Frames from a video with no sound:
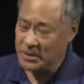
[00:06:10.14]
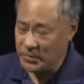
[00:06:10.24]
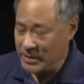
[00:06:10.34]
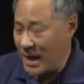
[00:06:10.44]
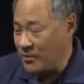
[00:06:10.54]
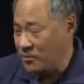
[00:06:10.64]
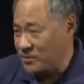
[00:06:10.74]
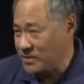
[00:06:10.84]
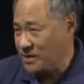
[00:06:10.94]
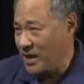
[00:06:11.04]
we now know
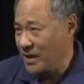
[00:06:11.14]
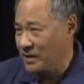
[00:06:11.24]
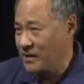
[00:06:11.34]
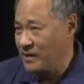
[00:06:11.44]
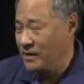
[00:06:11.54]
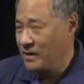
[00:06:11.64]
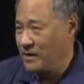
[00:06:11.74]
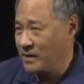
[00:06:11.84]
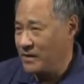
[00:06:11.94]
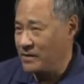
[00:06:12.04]
today
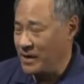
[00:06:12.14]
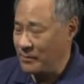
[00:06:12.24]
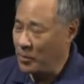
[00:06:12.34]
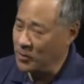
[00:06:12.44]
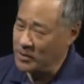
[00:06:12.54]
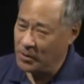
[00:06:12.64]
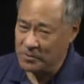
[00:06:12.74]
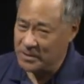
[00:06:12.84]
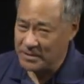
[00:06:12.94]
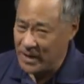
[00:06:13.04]
that polio
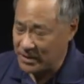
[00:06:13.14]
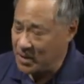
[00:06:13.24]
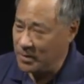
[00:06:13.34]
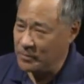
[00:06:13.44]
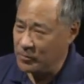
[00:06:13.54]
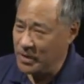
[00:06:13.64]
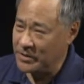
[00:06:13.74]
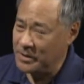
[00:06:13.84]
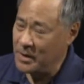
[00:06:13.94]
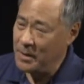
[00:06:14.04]
does not come
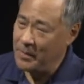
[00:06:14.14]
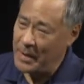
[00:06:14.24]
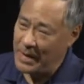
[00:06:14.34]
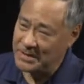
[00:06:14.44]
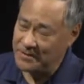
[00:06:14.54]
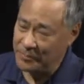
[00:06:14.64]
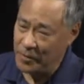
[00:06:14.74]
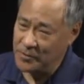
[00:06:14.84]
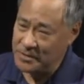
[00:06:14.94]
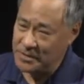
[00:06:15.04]
with positive
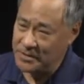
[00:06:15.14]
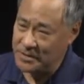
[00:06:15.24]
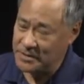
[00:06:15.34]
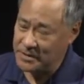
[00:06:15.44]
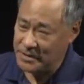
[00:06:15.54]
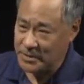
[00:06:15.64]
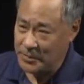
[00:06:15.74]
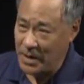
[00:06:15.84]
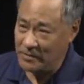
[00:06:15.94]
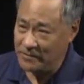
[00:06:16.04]
proteins in the
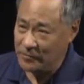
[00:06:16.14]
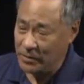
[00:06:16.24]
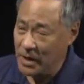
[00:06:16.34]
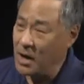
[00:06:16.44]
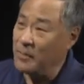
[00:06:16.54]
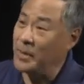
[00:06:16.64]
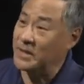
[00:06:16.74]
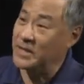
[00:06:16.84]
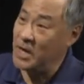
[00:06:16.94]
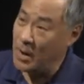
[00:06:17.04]
spinal fluid, but
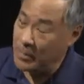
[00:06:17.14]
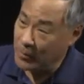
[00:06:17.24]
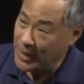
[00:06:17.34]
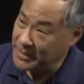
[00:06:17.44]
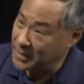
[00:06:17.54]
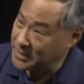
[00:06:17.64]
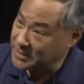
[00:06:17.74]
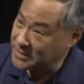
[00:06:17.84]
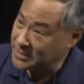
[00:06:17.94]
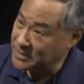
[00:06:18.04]
Guillain-Barré
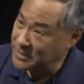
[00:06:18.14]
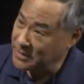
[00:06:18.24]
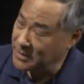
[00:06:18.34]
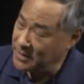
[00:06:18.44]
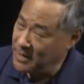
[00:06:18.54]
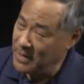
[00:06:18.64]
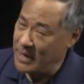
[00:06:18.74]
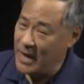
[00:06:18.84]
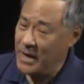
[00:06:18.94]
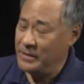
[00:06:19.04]
does.
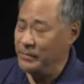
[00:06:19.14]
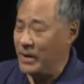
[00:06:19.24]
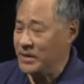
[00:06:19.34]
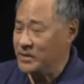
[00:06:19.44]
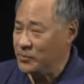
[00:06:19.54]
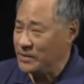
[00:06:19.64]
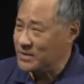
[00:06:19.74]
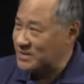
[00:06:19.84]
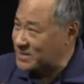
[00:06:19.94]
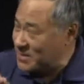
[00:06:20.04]
And by doing the
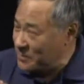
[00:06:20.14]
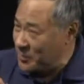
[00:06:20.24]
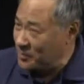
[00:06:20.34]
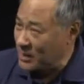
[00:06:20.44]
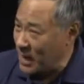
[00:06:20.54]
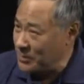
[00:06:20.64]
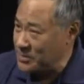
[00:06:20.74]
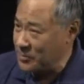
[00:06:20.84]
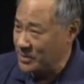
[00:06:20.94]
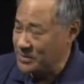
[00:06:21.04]
simple
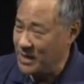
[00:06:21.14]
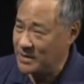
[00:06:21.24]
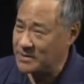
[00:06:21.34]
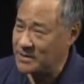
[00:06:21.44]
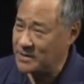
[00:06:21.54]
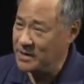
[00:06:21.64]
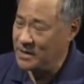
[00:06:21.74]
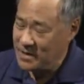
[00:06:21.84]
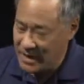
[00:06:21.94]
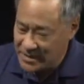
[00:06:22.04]
laboratory test
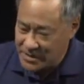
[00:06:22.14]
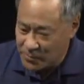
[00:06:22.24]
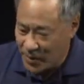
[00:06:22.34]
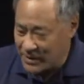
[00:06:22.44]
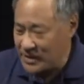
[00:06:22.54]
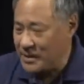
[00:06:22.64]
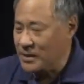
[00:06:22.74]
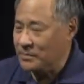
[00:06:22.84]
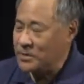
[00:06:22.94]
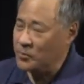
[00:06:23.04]
and directing
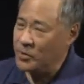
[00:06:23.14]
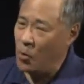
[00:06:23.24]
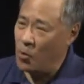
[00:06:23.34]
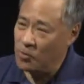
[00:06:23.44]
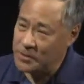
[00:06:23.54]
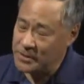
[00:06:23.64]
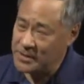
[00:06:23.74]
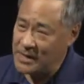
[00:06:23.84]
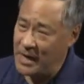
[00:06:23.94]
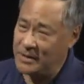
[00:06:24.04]
him to an alternate
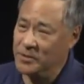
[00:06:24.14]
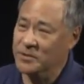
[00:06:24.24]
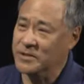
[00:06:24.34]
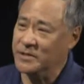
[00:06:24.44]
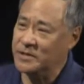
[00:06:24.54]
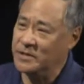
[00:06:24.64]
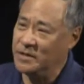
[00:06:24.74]
diagnosis,